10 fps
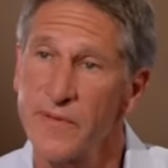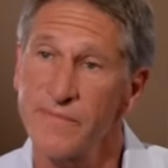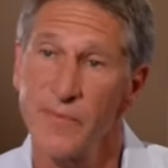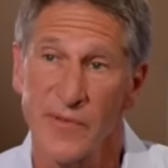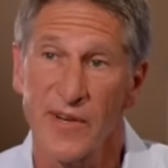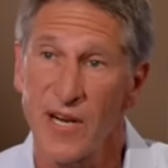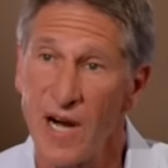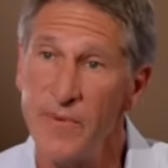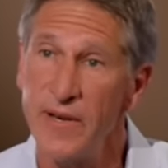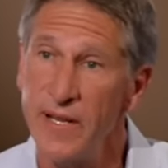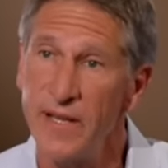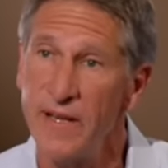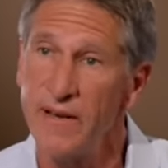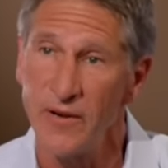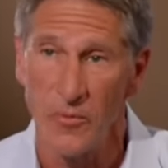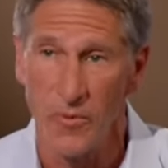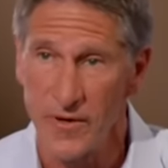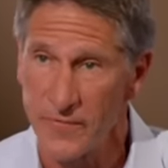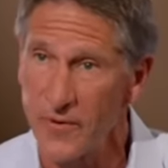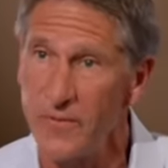with a common need and a
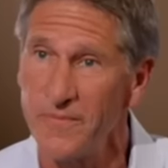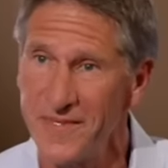wonderful